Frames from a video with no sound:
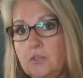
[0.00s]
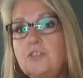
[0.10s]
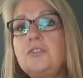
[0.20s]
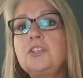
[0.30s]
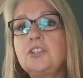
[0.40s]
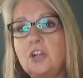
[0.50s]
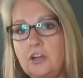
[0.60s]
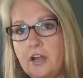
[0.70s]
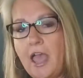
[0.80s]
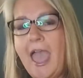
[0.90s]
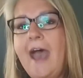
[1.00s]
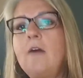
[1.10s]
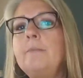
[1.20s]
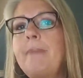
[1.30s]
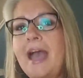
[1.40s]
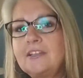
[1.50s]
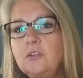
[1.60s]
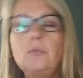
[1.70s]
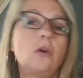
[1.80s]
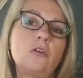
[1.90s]
start out back
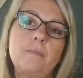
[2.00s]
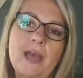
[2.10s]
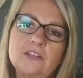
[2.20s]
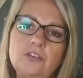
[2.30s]
to work or back